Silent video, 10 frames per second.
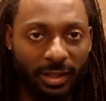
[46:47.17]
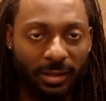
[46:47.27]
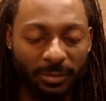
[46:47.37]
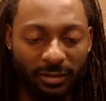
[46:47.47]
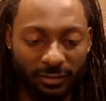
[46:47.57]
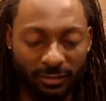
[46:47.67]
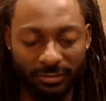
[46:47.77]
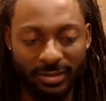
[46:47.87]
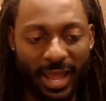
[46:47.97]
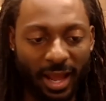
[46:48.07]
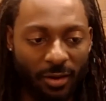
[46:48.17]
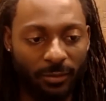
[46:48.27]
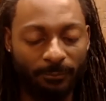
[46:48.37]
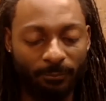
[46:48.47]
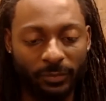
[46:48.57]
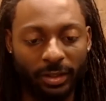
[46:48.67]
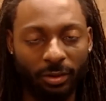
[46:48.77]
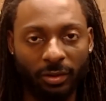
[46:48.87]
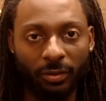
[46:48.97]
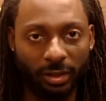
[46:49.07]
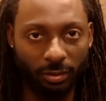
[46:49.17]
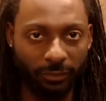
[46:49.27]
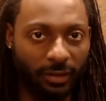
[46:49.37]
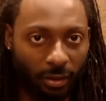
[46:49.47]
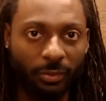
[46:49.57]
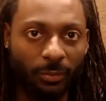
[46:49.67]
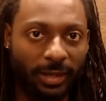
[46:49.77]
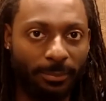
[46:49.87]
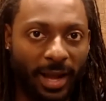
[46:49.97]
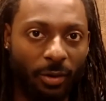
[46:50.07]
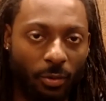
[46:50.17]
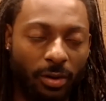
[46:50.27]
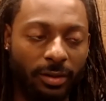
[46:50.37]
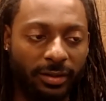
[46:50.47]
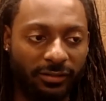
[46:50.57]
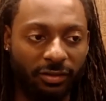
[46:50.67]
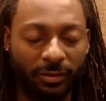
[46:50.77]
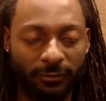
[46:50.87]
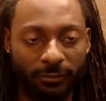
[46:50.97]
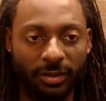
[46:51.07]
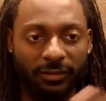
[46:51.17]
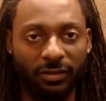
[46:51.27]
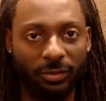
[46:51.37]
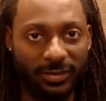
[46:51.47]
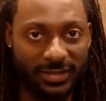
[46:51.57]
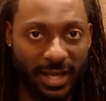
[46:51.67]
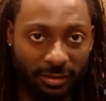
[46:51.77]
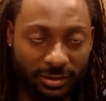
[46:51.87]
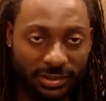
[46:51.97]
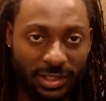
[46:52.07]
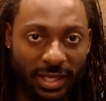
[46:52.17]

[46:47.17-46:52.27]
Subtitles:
Because now, and the only way to buy oil is to convert it to US dollars,